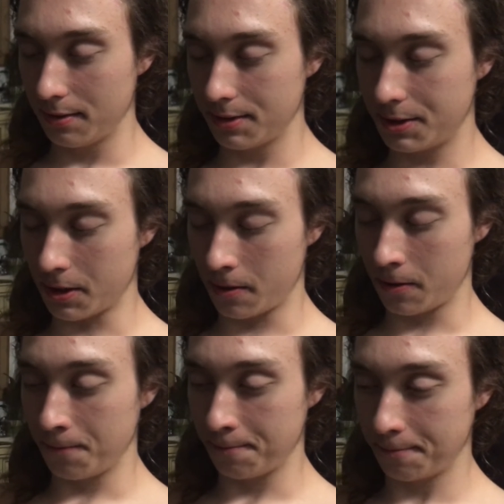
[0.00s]

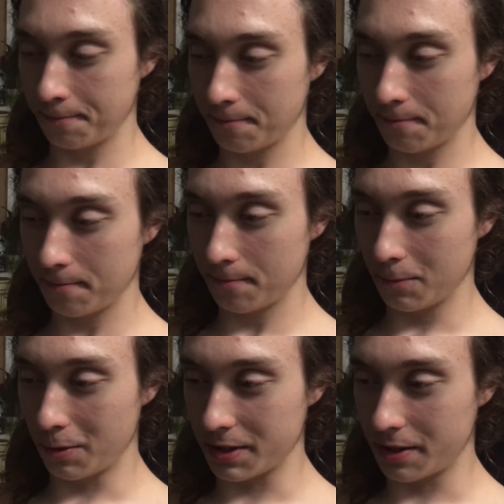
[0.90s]
So,
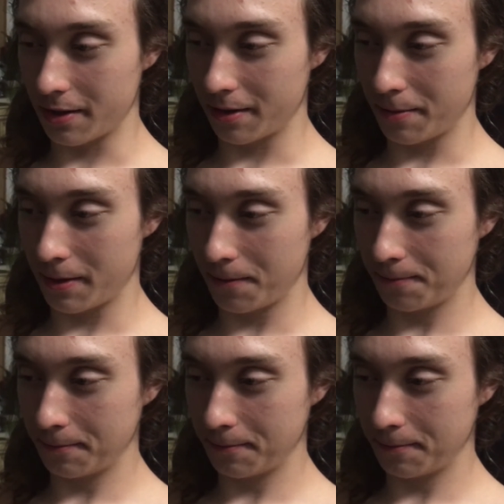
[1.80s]
what was I talking about?